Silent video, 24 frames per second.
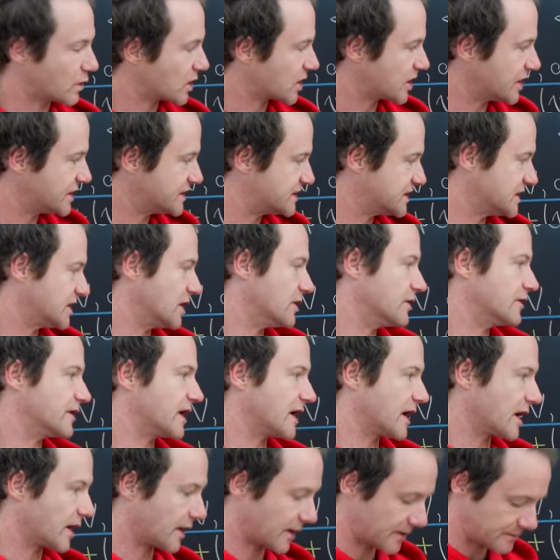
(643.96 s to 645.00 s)
we're good to go
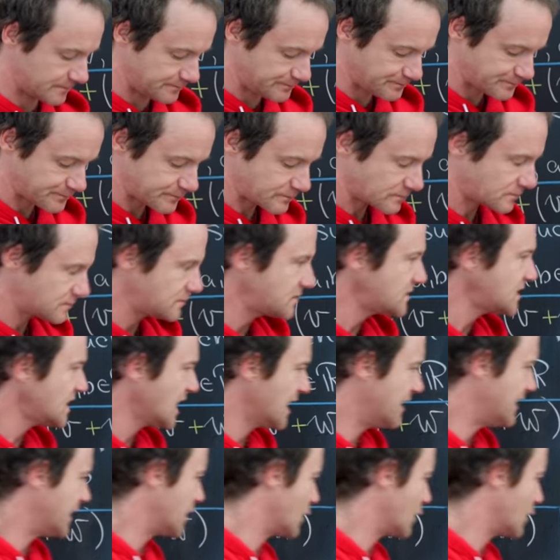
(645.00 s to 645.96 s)
there. And